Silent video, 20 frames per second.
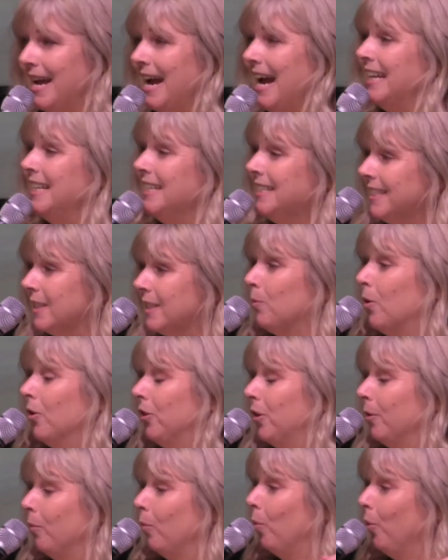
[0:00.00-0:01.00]
And this is
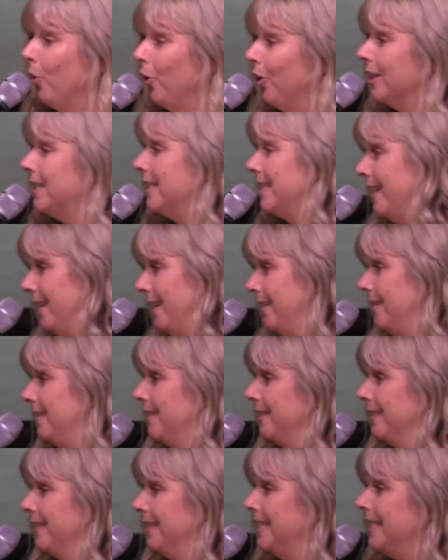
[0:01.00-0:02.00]
what the word
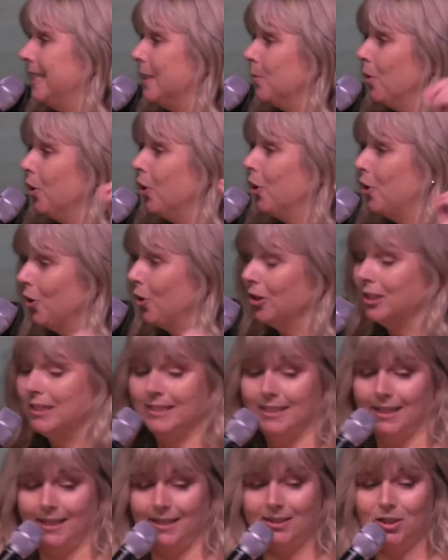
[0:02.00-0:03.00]
says. This is what God
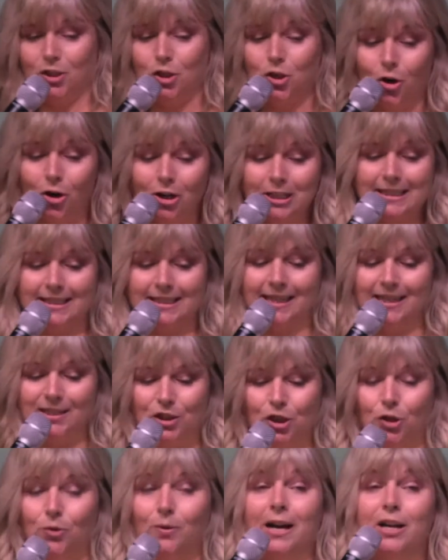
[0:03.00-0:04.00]
says. God
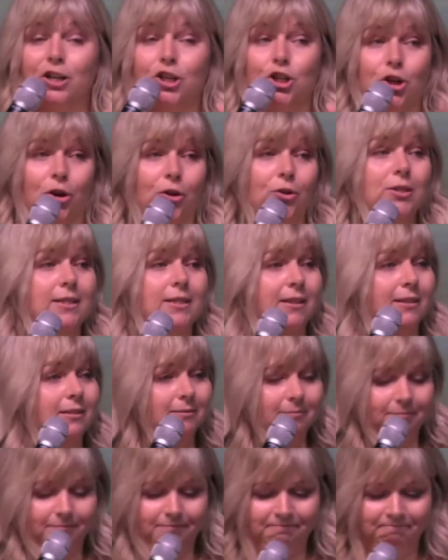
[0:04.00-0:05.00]
says you are chosen.
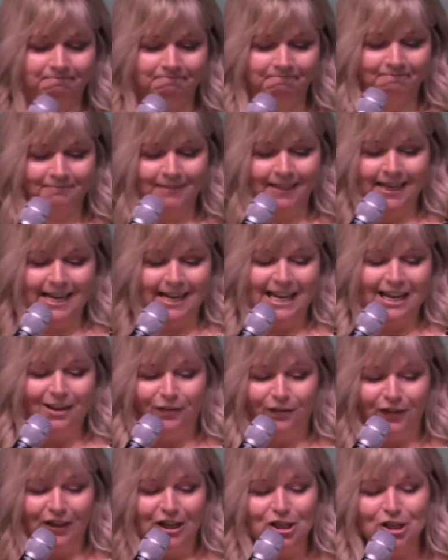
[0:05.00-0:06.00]

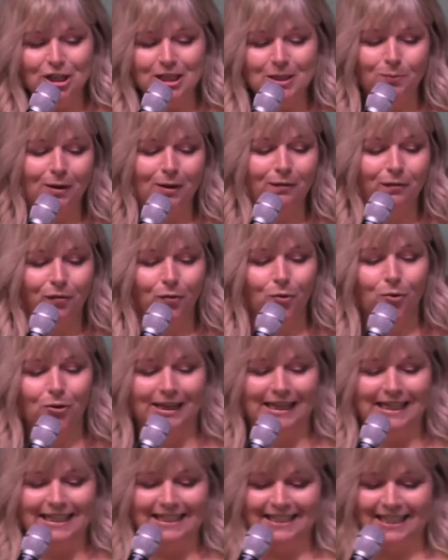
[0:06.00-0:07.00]
Ephesians one four,
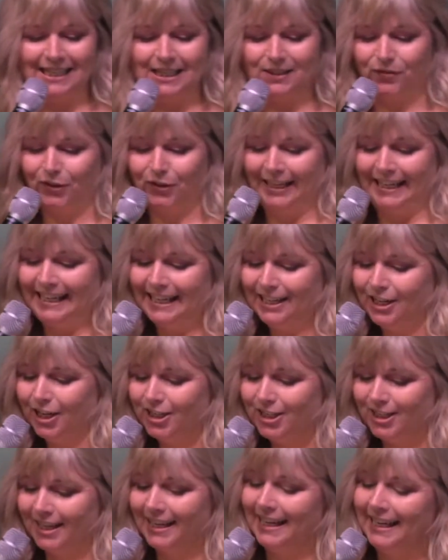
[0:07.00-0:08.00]
he says, "For he,
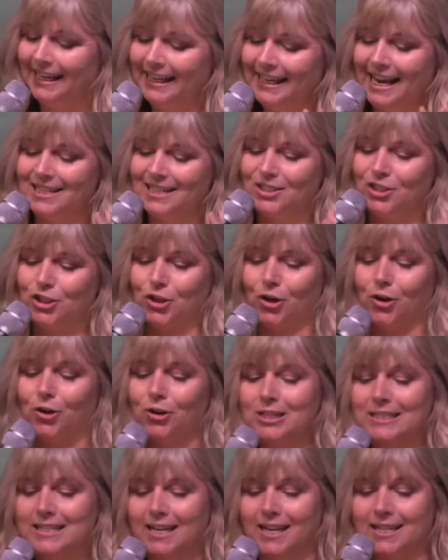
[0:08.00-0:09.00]
he has
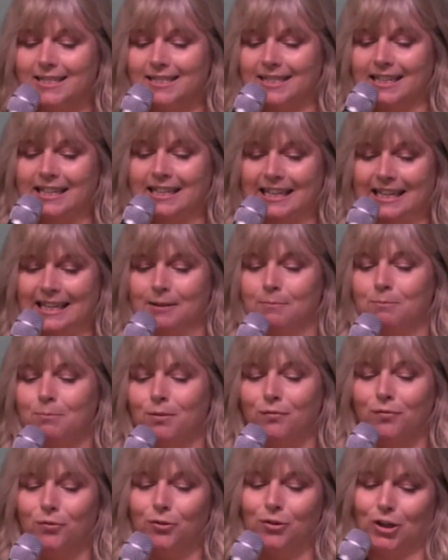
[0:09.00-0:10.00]
chose us in him
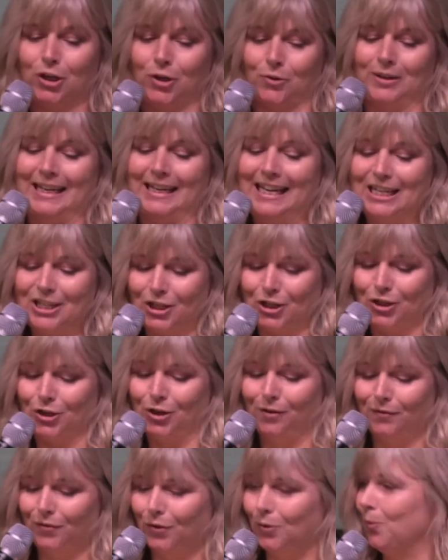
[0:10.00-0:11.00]
before the creation
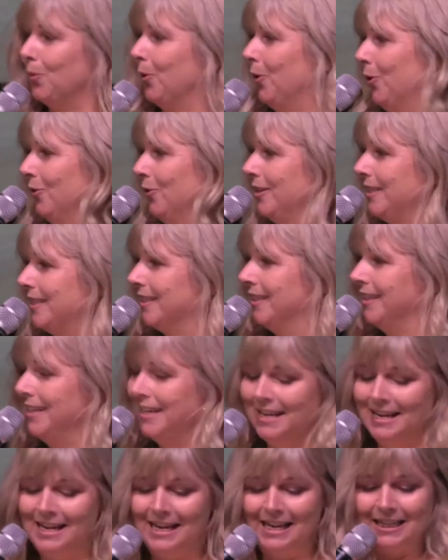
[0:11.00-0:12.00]
of the world
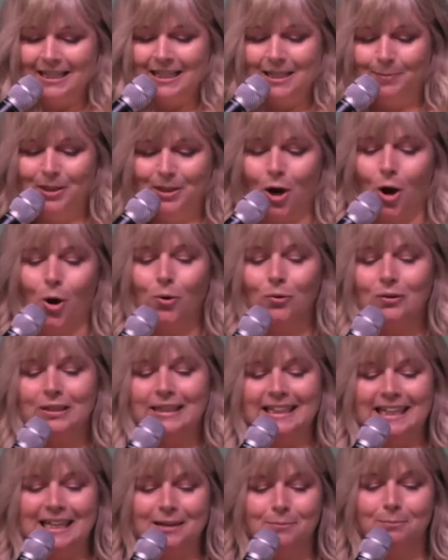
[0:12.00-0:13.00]
to be
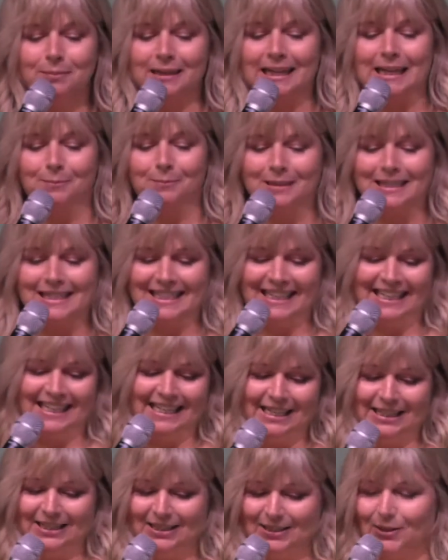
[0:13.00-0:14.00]
holy and blameless in
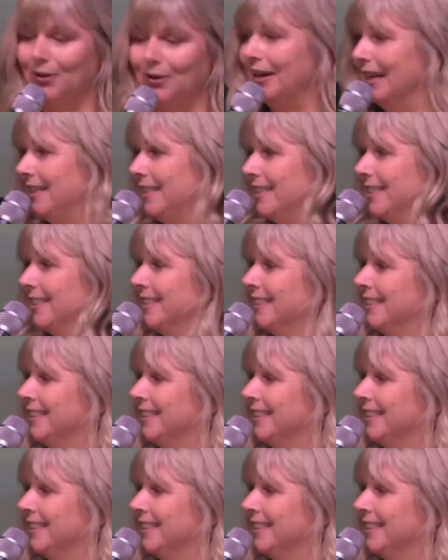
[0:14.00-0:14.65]
his sight."